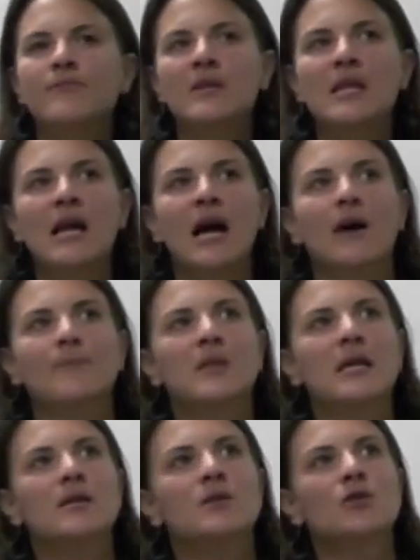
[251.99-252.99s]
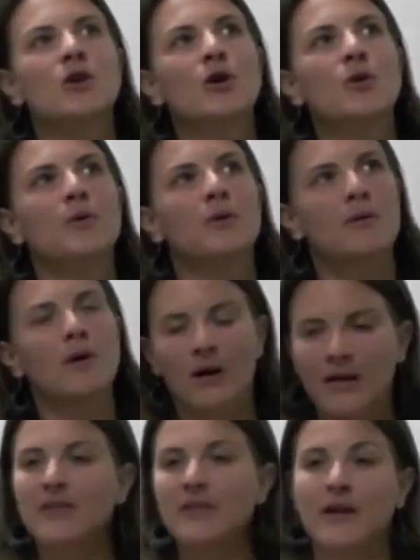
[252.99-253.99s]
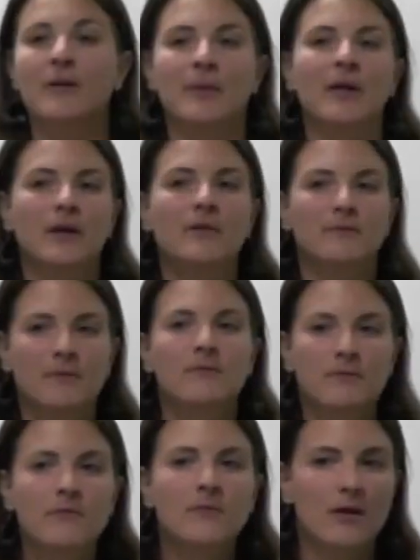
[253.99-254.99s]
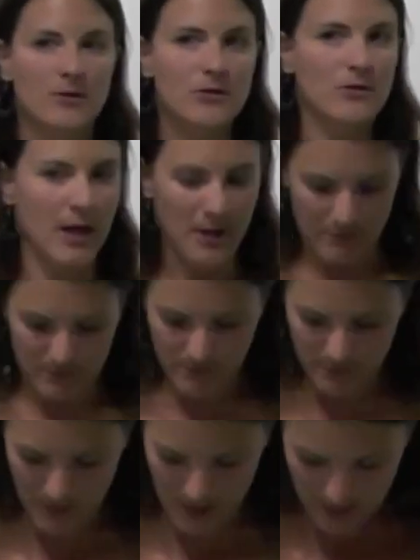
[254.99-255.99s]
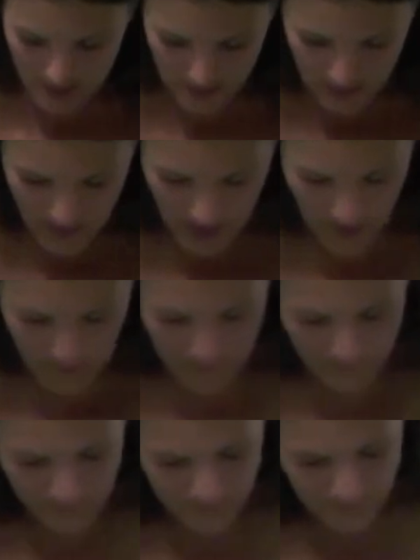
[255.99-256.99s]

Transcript: Yeah, so I'll get there in a minute. No, it's okay. Do